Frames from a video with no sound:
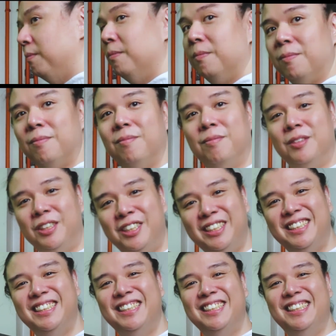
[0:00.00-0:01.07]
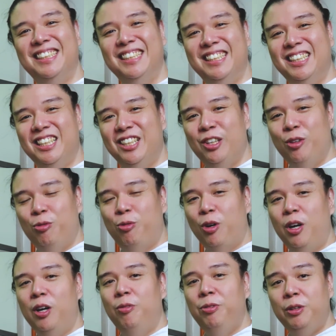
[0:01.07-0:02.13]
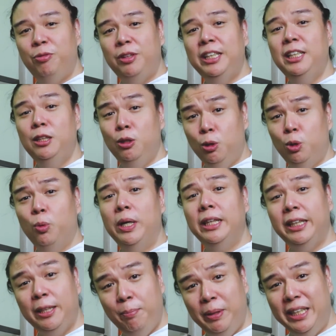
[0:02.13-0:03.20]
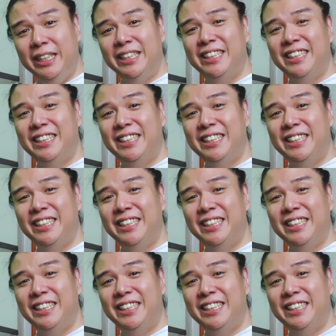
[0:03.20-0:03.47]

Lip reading: inside the oven for 15 to 20 minutes.